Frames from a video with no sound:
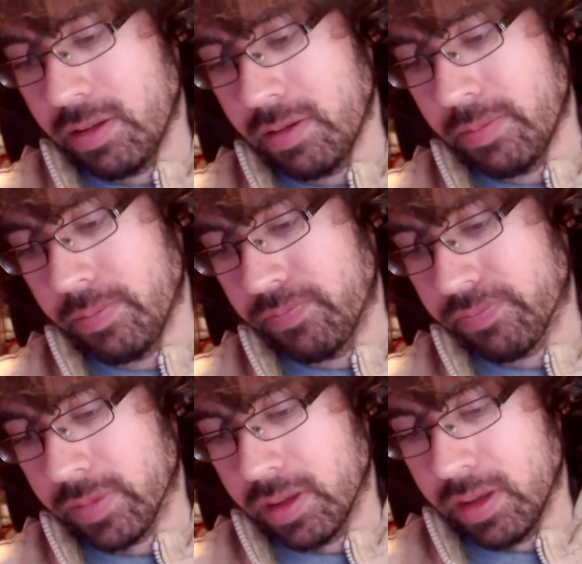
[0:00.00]
Um,
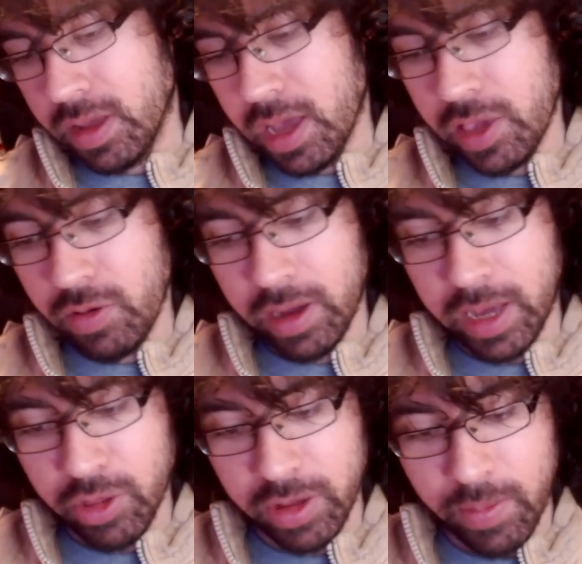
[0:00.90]
and you gotta
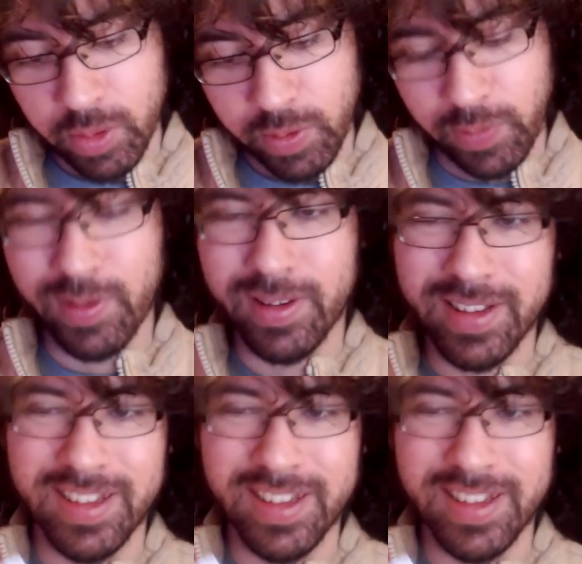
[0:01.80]
catch it comes with